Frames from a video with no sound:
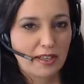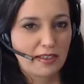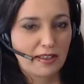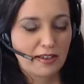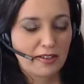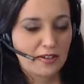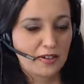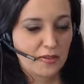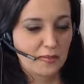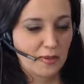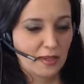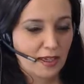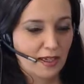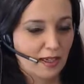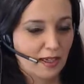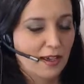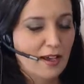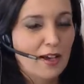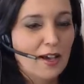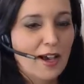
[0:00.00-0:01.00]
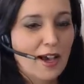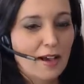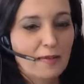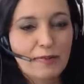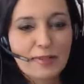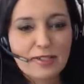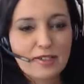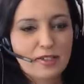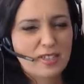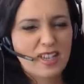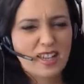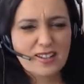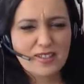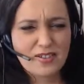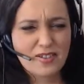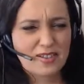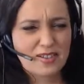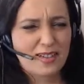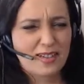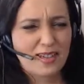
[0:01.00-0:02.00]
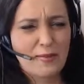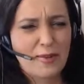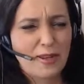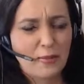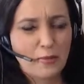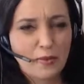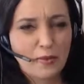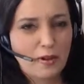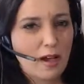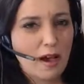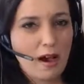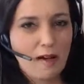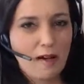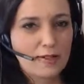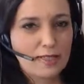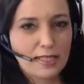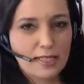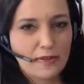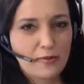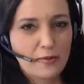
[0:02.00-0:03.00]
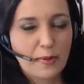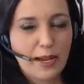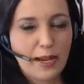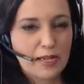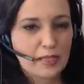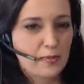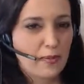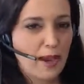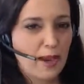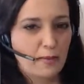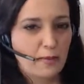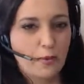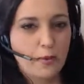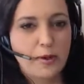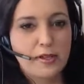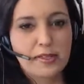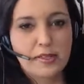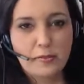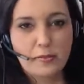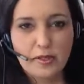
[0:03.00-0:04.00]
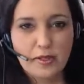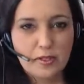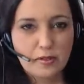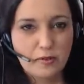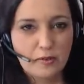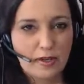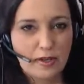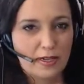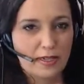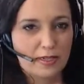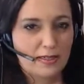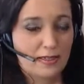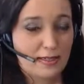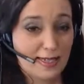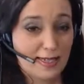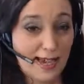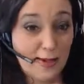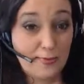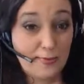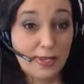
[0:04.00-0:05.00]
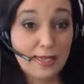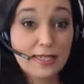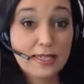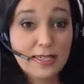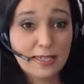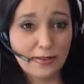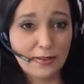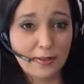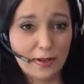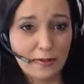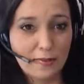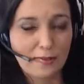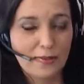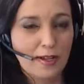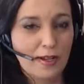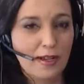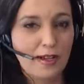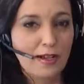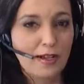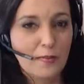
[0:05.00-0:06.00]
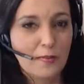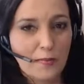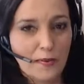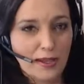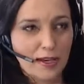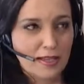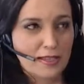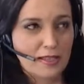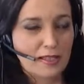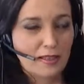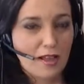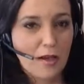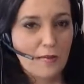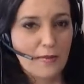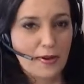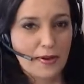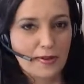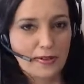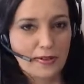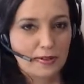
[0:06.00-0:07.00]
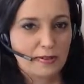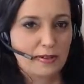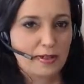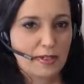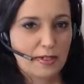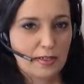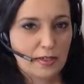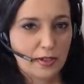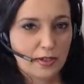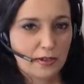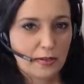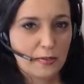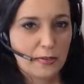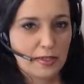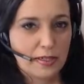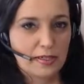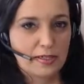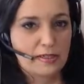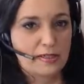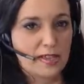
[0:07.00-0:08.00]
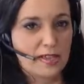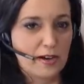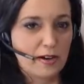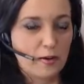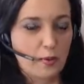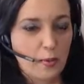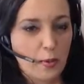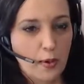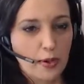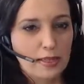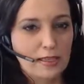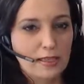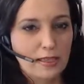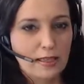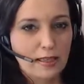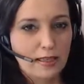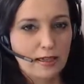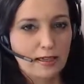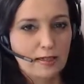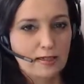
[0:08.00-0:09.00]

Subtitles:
I think too many. I mean, obviously everybody has pain points, and we do want to tap into them, but it's a lot better to turn them into desire points, I think.